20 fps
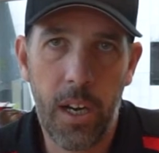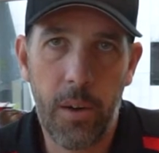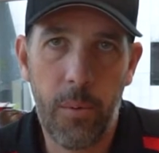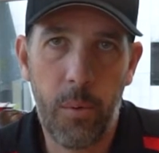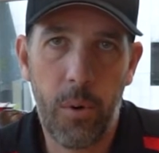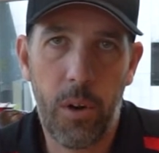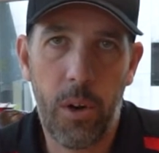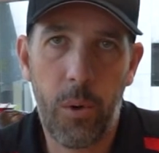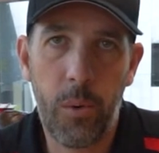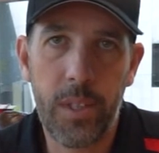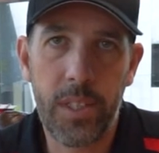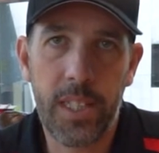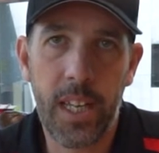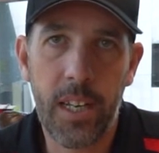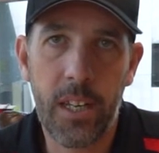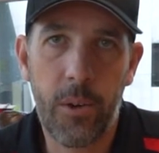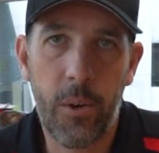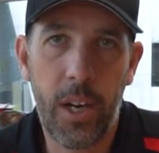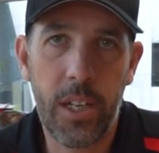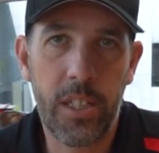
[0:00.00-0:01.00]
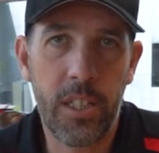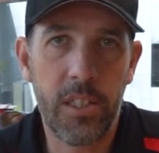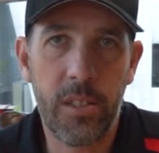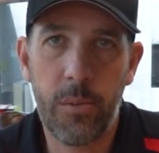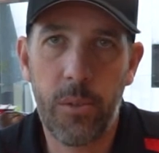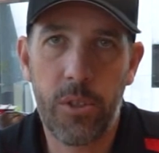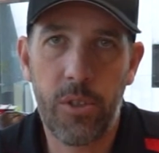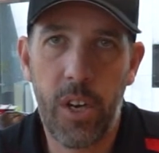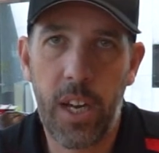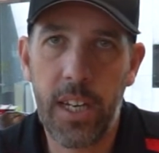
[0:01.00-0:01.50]
We're always getting questions
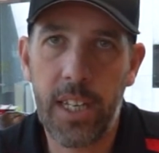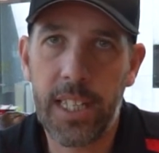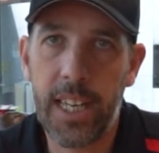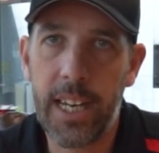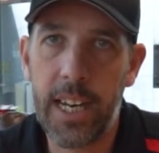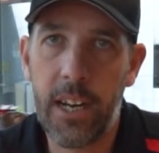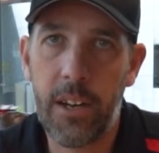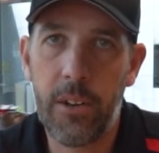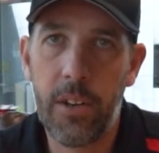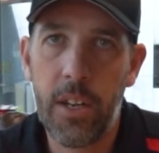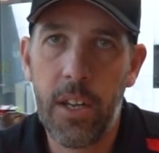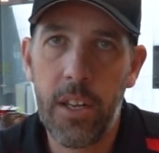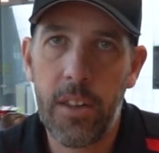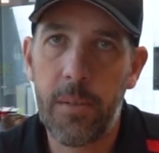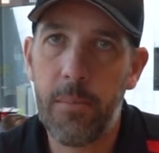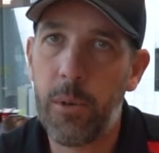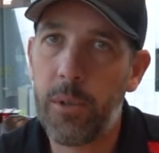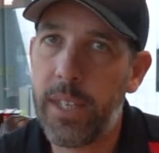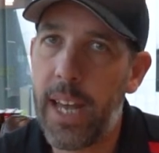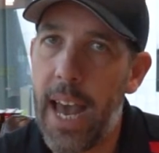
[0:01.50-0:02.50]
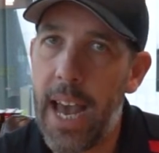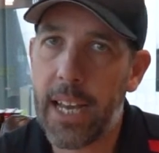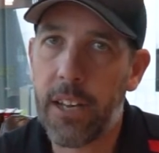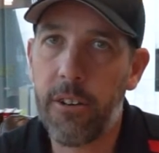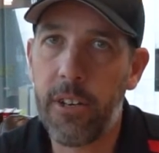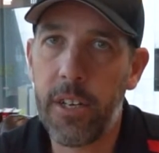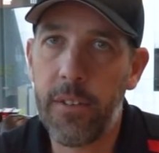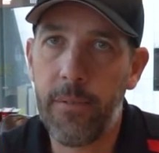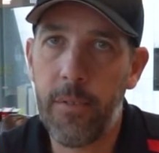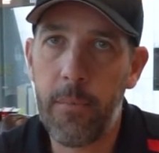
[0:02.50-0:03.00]
and we're trying to get out the most
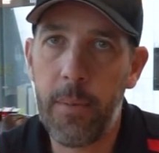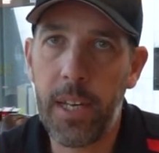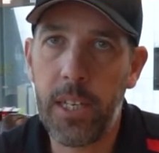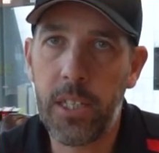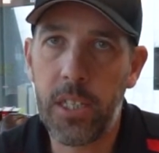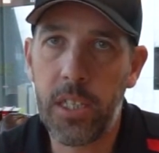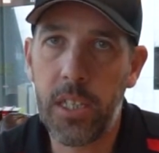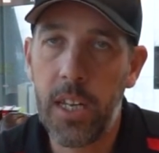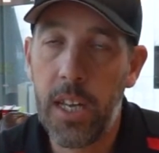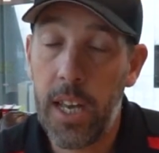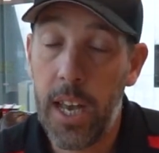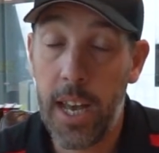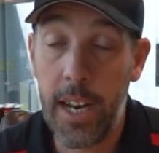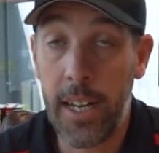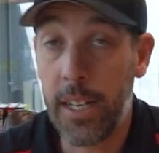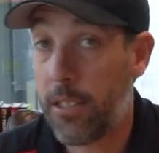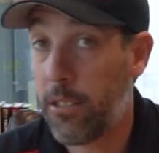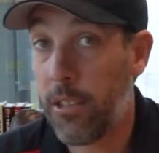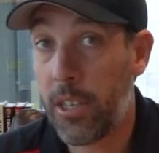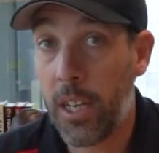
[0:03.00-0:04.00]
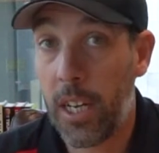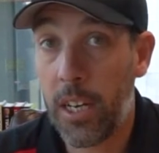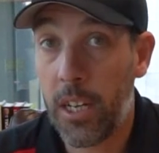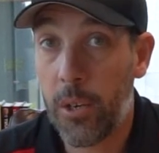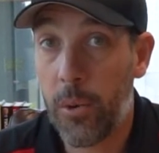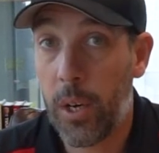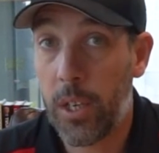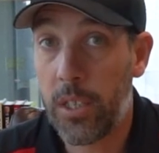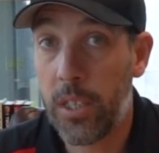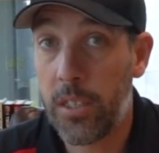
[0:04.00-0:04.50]
accurate information and answering any
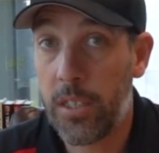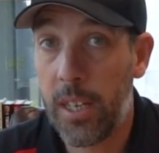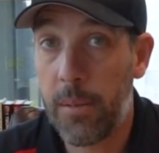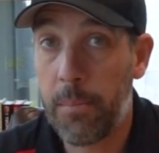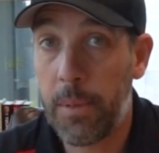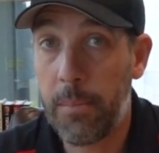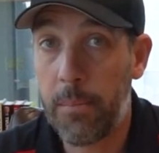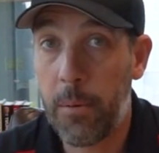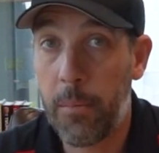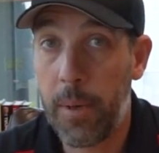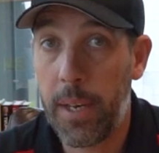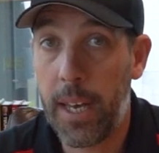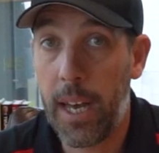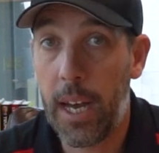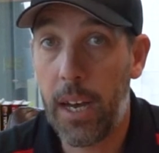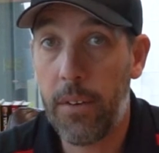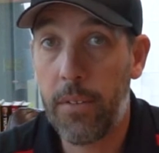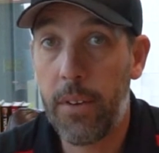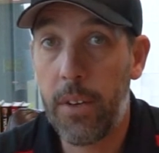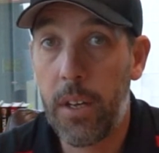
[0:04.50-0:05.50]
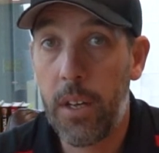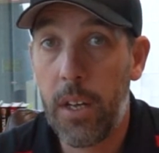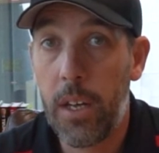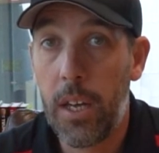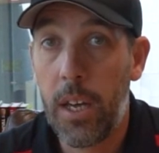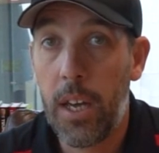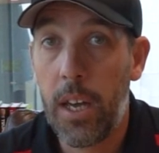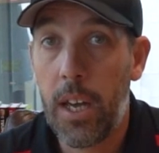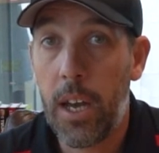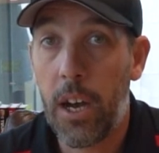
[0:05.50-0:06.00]
questions that people may have.
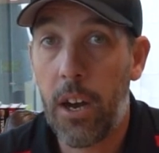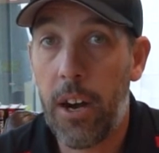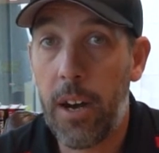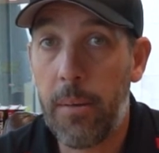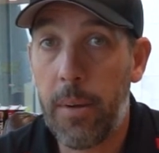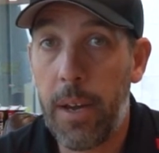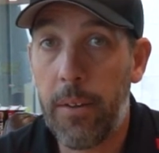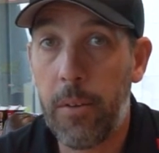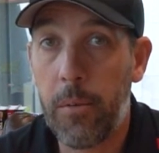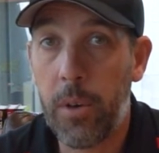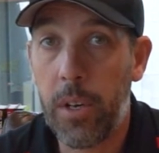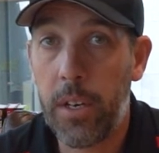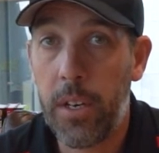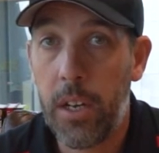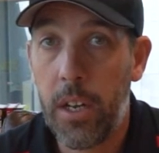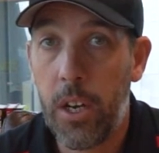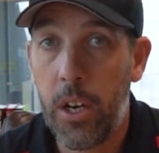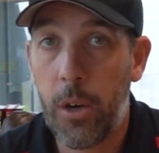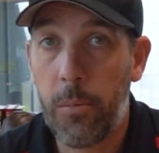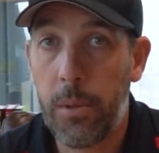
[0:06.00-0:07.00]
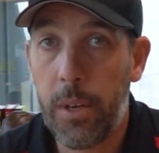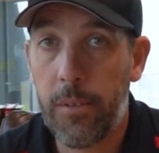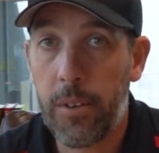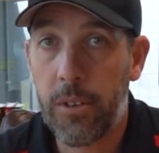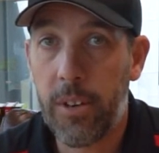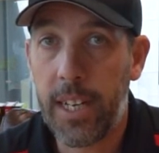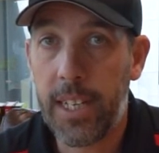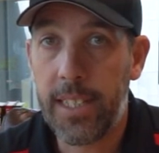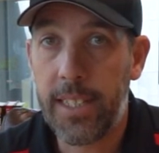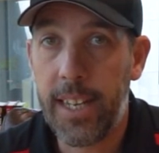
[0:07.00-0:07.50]
All right, everyone, hope you have a
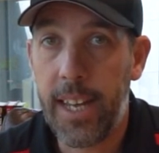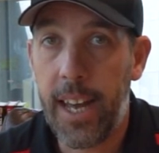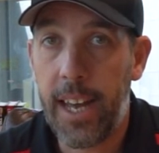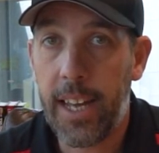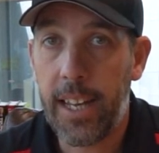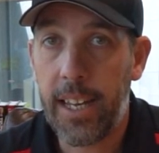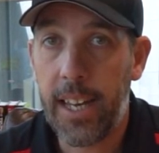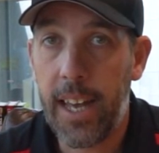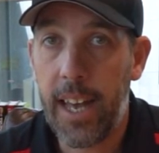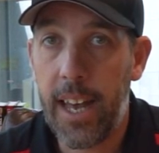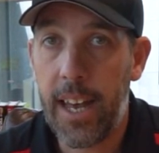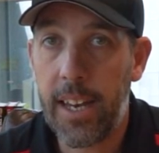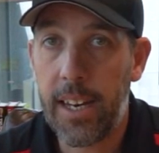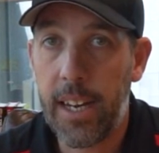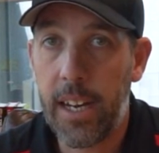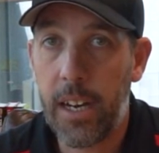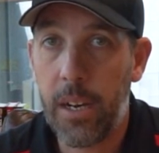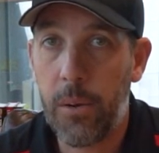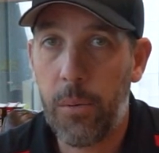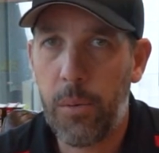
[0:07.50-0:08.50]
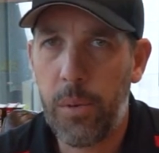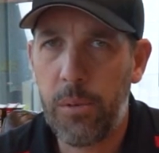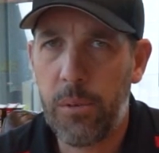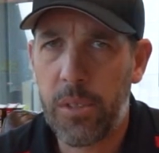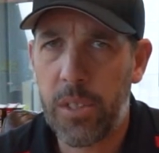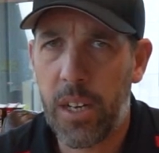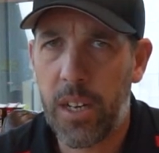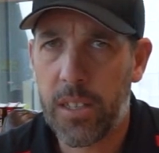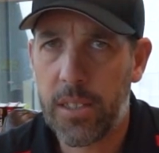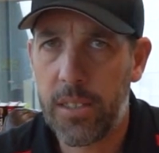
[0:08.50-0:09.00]
great day and we will
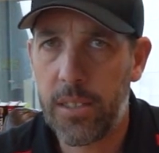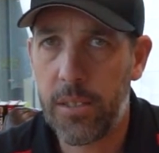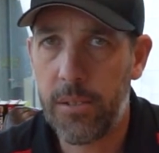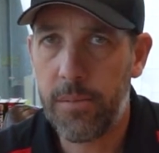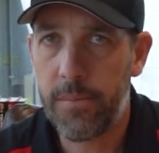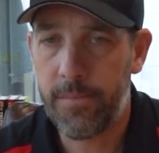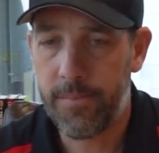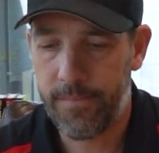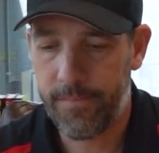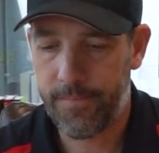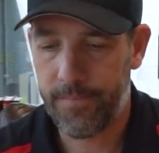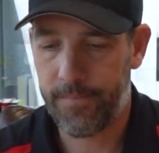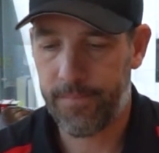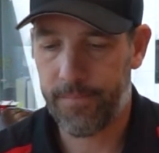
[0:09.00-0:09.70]
talk soon.